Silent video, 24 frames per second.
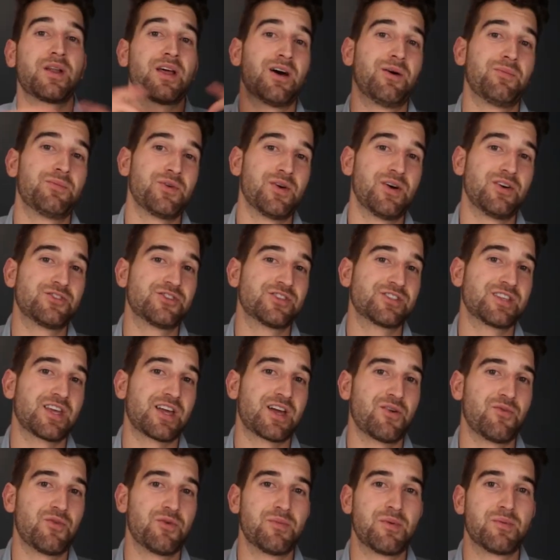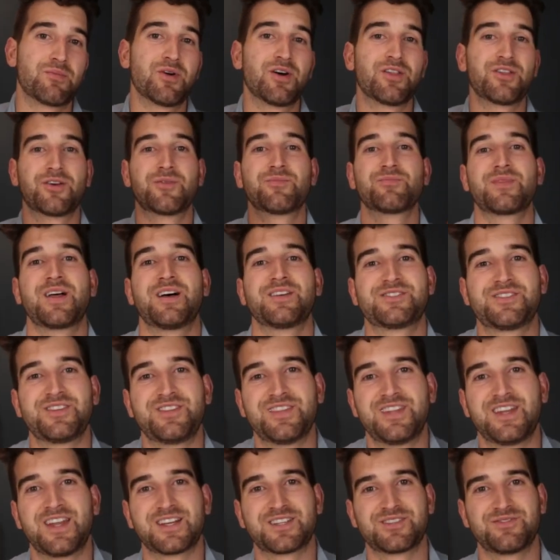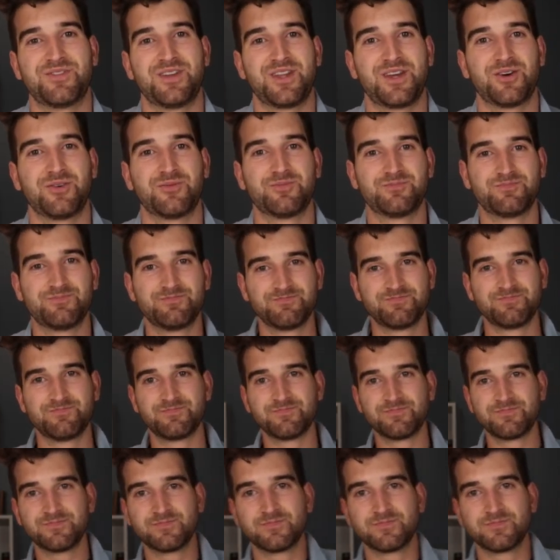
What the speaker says: to help you out just like I would my brother. I'll see you in the next video.